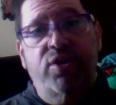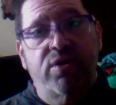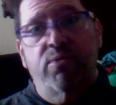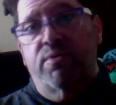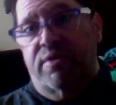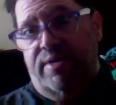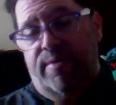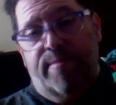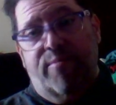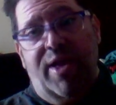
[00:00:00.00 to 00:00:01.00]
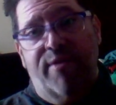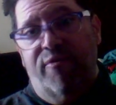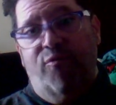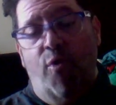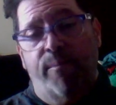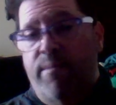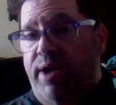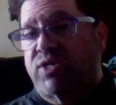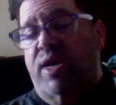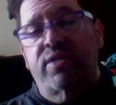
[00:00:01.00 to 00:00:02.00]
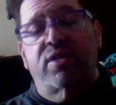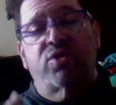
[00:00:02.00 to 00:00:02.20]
is I've been complaining for 4 months as